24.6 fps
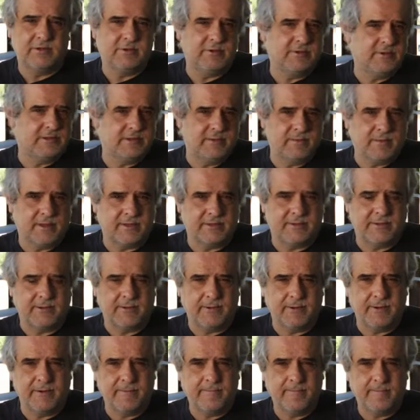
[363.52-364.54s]
tourism, and
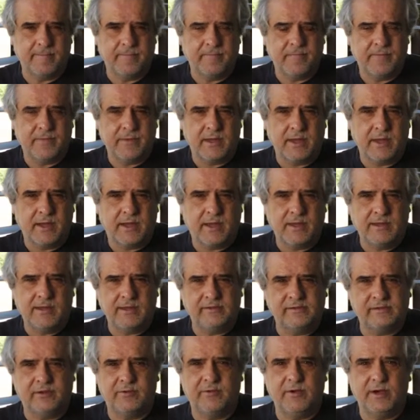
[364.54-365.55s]
so on. And
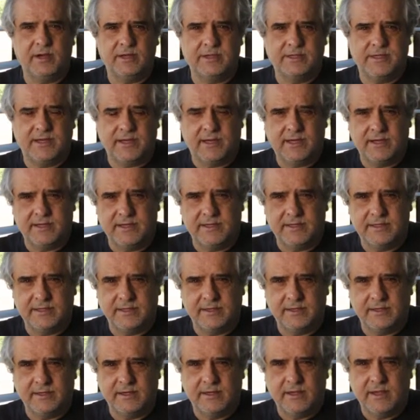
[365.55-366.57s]
that's the real challenge,
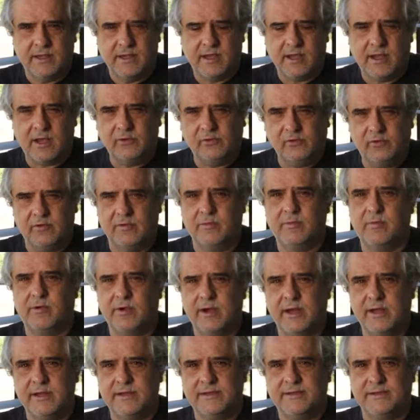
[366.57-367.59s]
how to
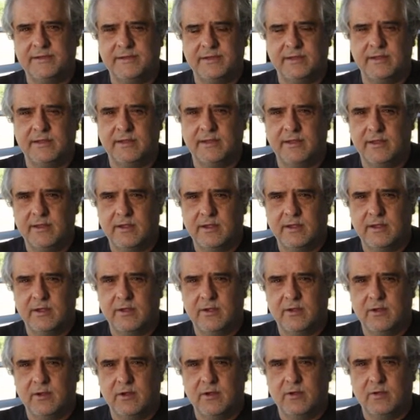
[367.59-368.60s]
embrace
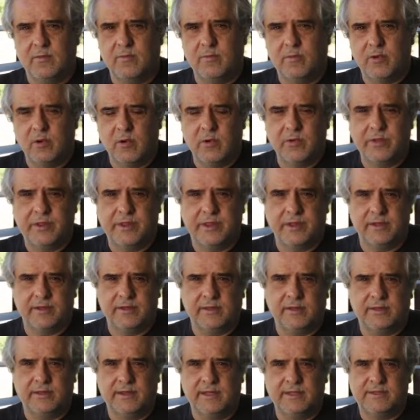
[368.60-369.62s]
both
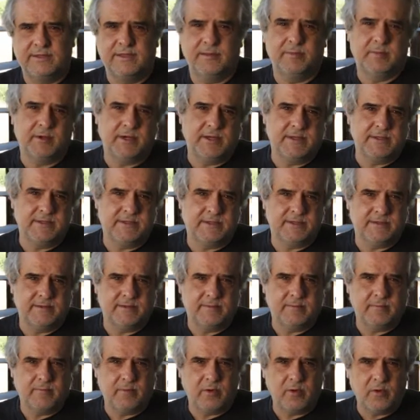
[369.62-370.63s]
disciplines,
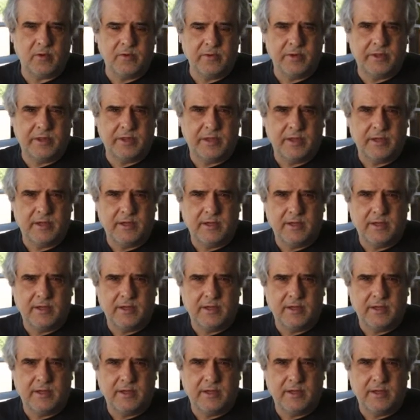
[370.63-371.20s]
both